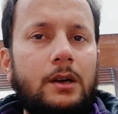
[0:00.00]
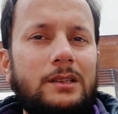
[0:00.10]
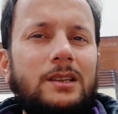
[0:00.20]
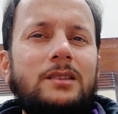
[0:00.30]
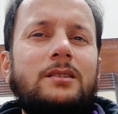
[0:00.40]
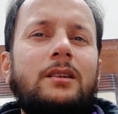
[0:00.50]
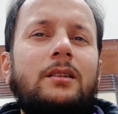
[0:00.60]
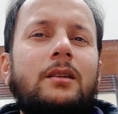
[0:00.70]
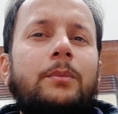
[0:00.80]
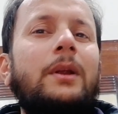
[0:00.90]

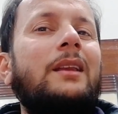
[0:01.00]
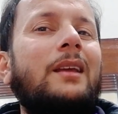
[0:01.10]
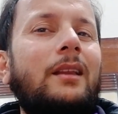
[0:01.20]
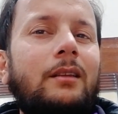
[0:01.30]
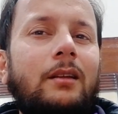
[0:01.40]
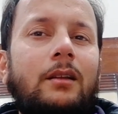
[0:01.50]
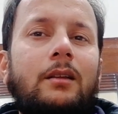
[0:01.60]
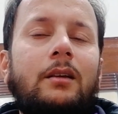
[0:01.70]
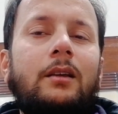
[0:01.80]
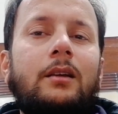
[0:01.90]
Justin pretended
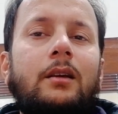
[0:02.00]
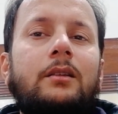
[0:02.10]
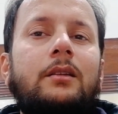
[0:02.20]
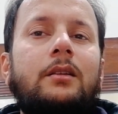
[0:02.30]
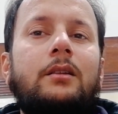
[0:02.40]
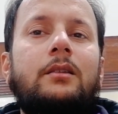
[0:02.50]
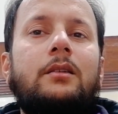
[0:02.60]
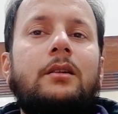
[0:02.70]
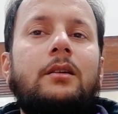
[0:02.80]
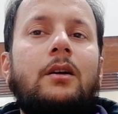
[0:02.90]
he didn't
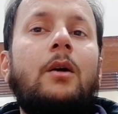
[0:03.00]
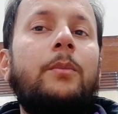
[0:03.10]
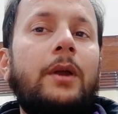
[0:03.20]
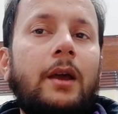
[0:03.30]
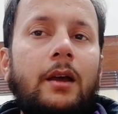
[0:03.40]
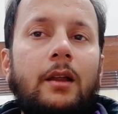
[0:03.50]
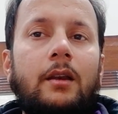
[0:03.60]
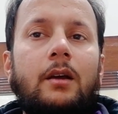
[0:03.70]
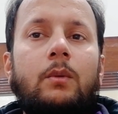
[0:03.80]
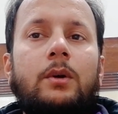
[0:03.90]
comprehend
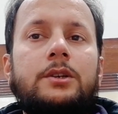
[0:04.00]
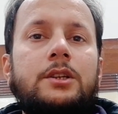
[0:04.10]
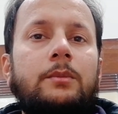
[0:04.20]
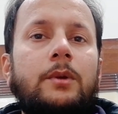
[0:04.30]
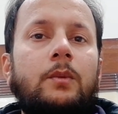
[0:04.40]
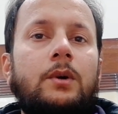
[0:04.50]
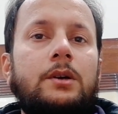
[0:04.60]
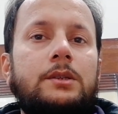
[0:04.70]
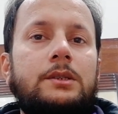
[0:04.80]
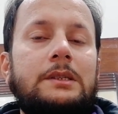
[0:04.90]
what Jimmy
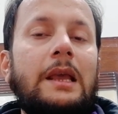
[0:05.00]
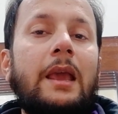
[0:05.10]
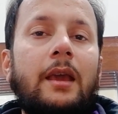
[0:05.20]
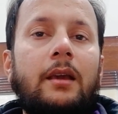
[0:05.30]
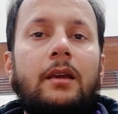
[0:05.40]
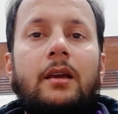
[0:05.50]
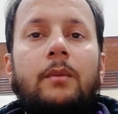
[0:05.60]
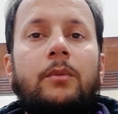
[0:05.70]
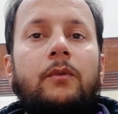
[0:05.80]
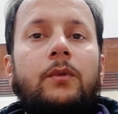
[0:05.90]
was saying
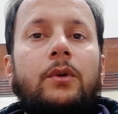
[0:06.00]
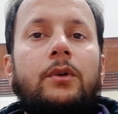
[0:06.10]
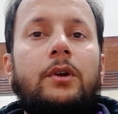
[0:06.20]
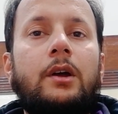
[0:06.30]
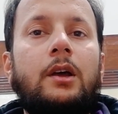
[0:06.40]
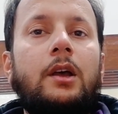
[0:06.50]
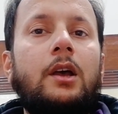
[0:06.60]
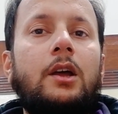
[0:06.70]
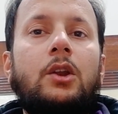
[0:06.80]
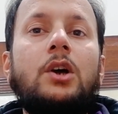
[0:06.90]
before
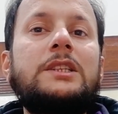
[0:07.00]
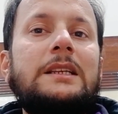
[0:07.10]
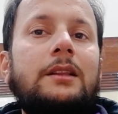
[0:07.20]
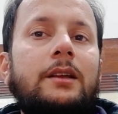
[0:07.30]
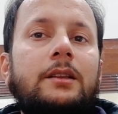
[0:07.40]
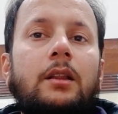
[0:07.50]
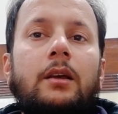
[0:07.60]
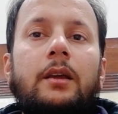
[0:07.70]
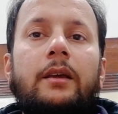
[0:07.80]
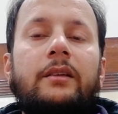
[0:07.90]

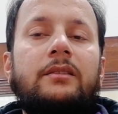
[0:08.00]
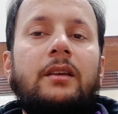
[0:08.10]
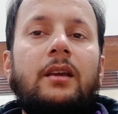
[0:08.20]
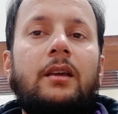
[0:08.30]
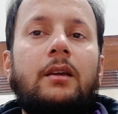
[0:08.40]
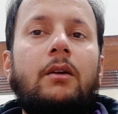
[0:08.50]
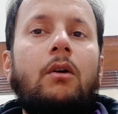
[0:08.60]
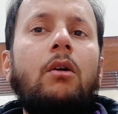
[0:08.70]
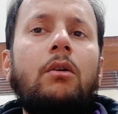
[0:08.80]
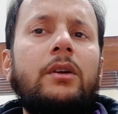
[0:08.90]
nonchalantly saying,
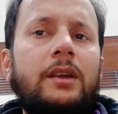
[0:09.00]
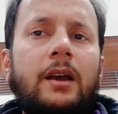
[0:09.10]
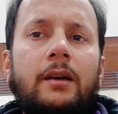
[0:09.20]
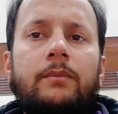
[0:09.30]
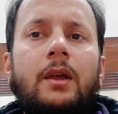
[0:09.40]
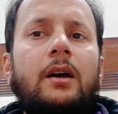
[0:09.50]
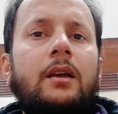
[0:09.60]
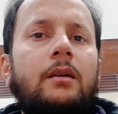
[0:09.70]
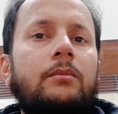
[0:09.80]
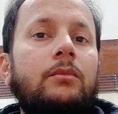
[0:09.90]
"Oh yeah, I
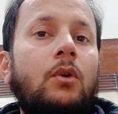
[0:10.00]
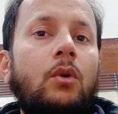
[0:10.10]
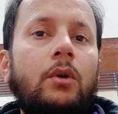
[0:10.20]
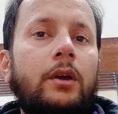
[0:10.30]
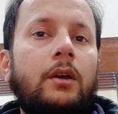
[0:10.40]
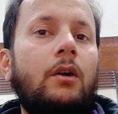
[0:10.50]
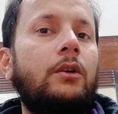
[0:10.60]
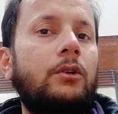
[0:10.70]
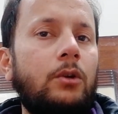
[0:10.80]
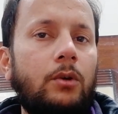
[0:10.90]
am going
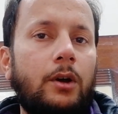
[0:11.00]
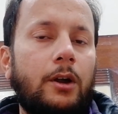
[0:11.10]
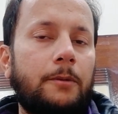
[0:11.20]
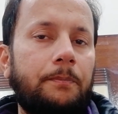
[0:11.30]
on tour."